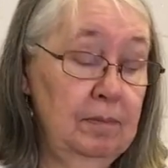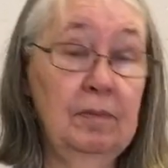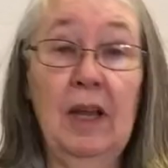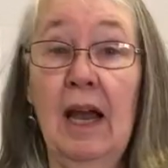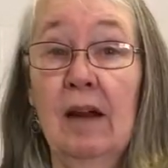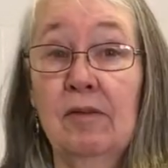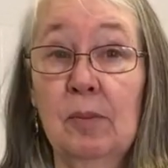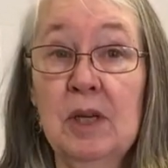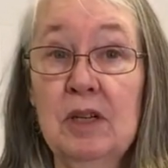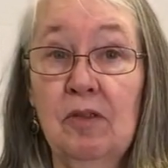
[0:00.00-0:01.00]
They have
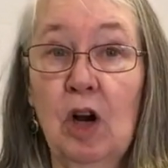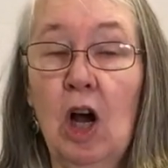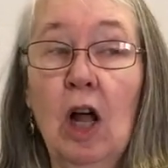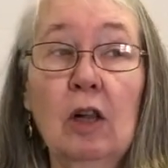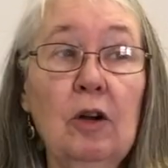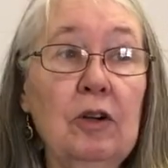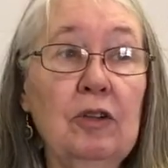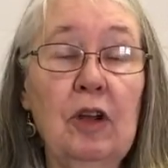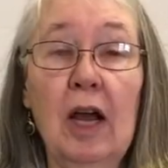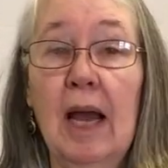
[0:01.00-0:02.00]
them in different
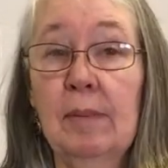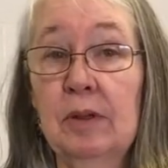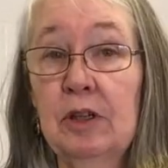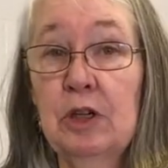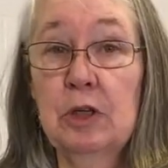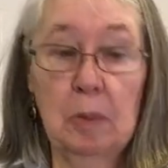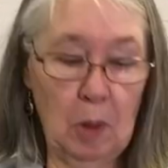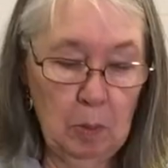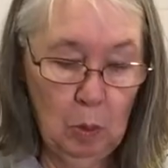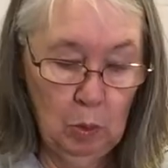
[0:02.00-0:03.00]
colors. I happen to choose a
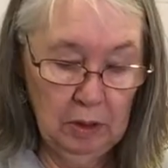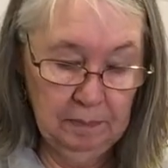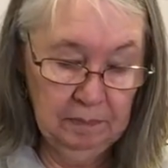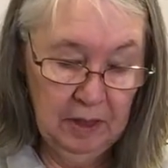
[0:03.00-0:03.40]
purple one.